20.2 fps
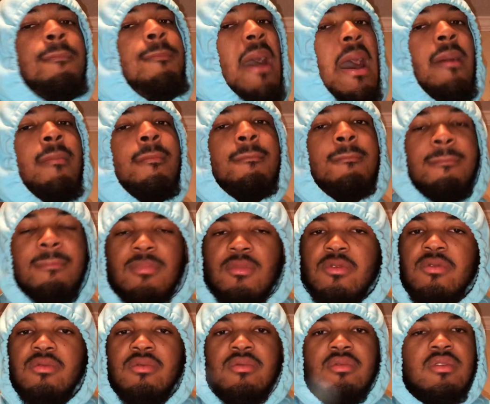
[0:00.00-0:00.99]
bam,
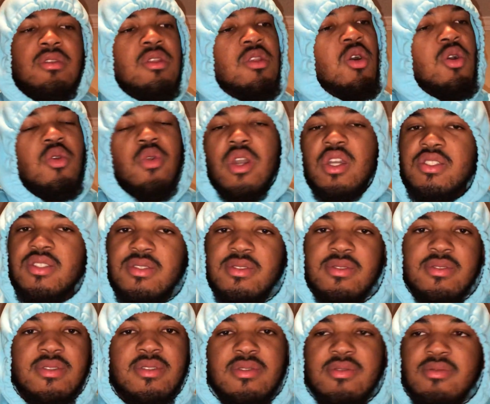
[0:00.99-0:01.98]
no
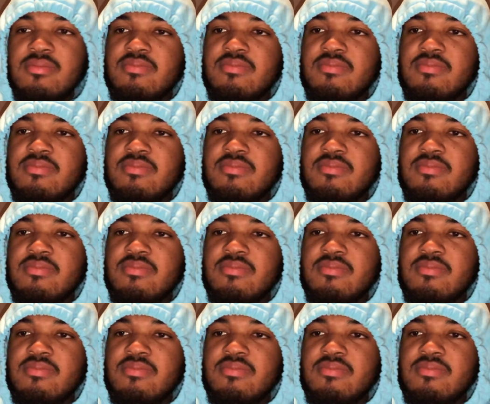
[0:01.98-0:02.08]
questions.